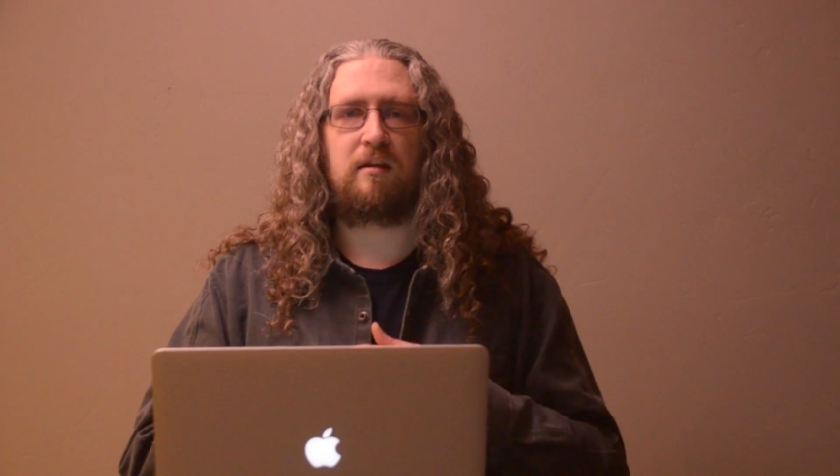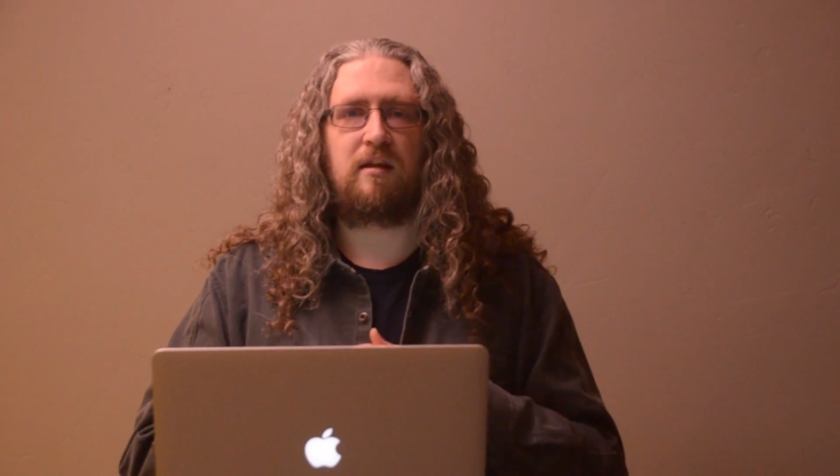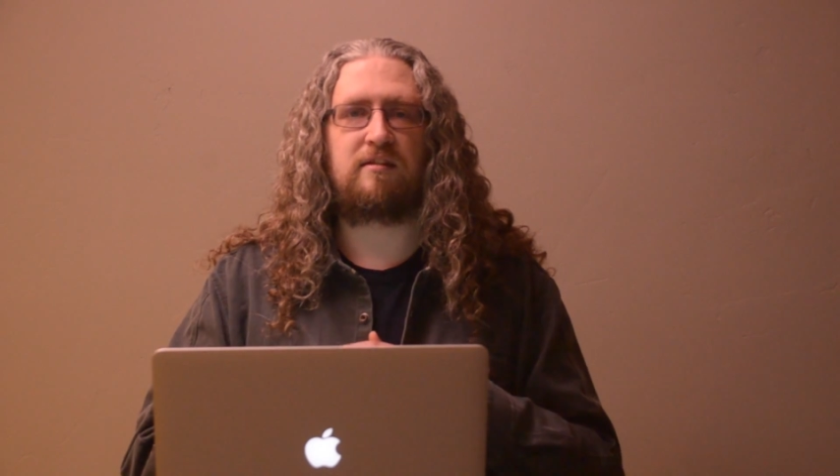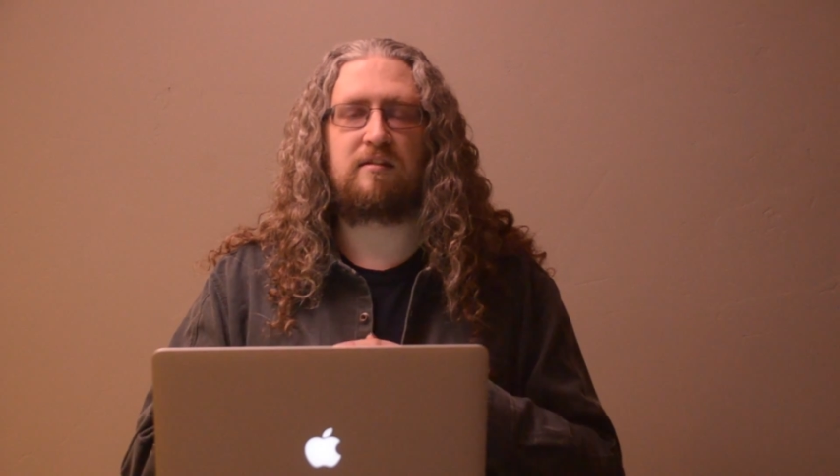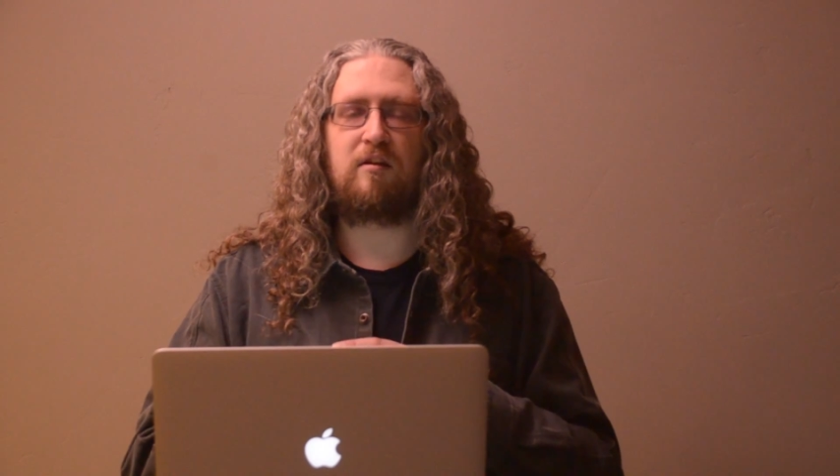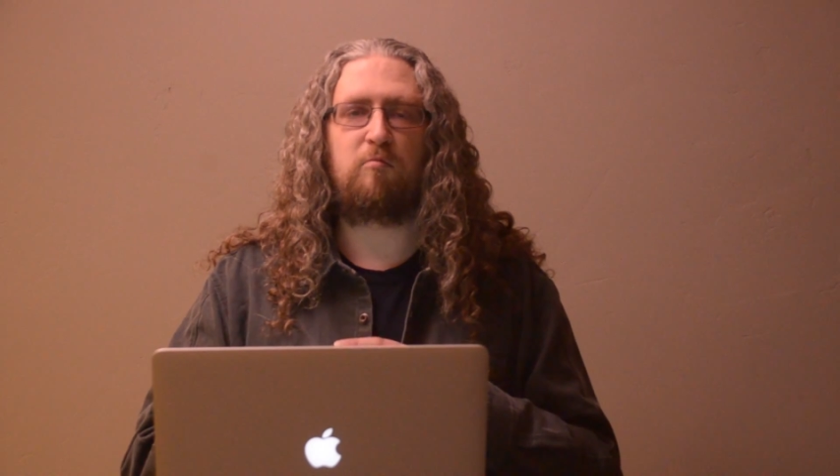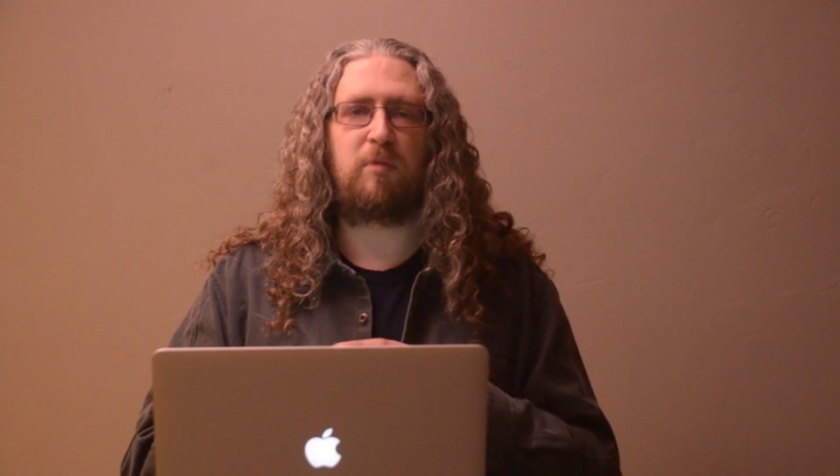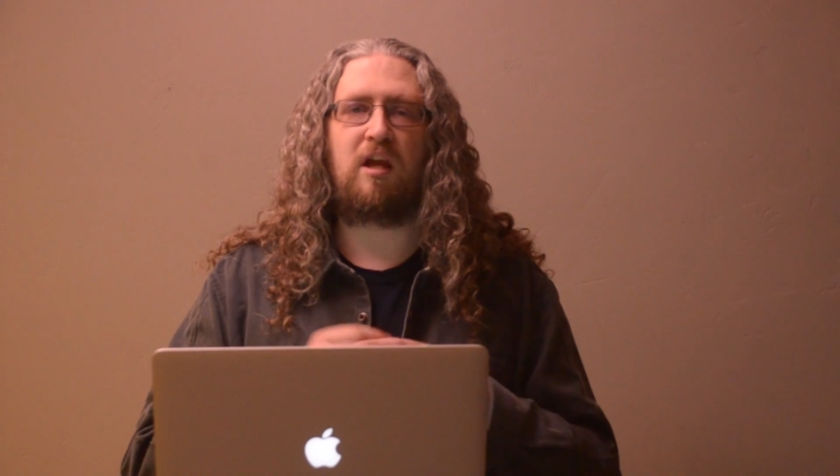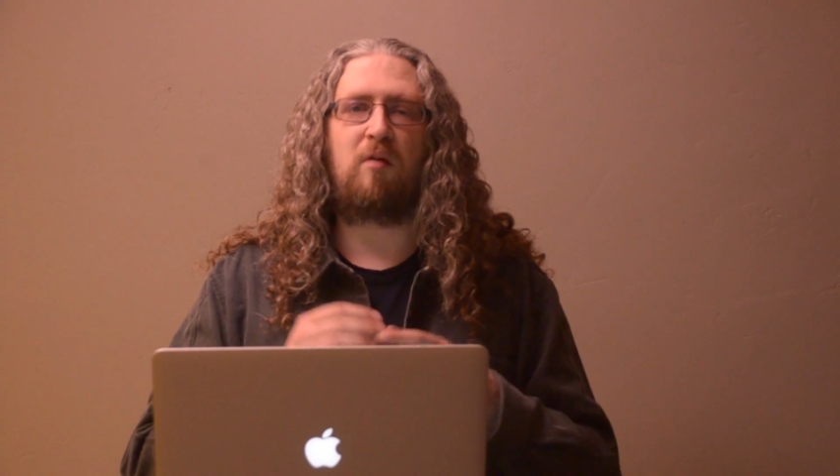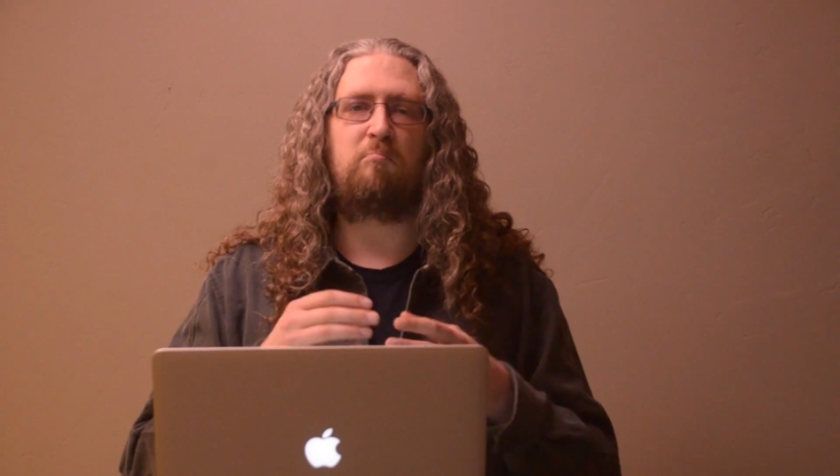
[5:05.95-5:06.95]
It's going to
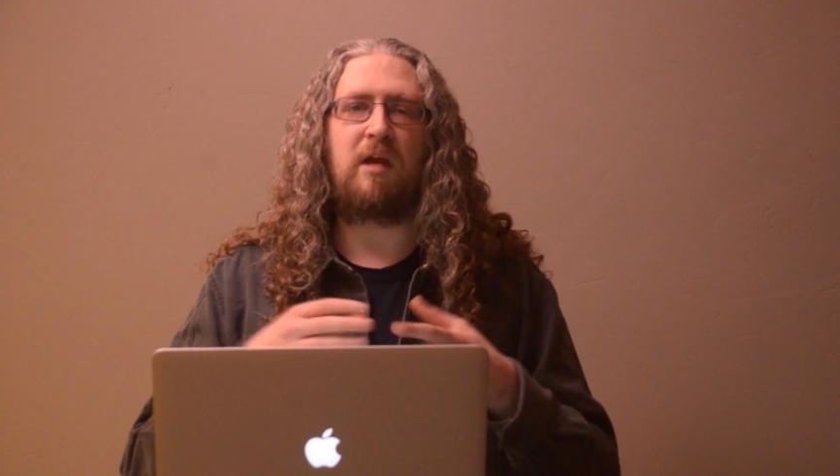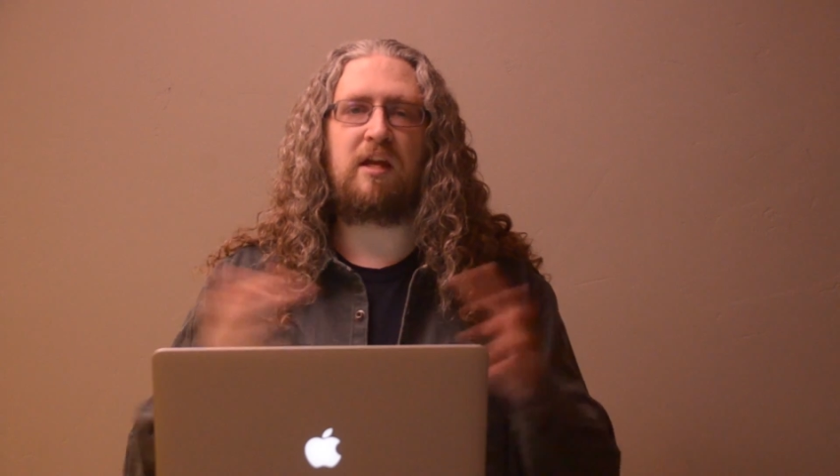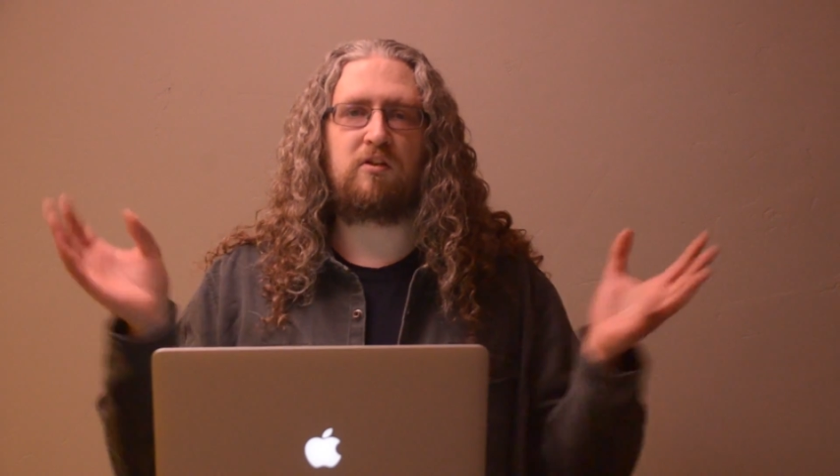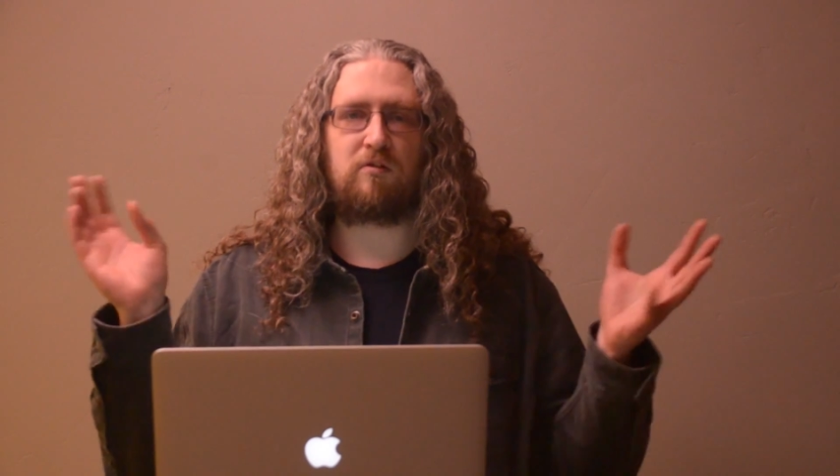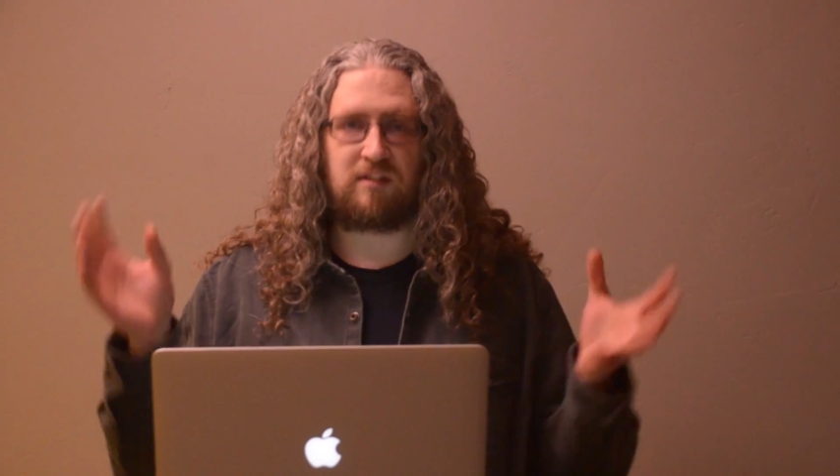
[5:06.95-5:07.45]
be a major,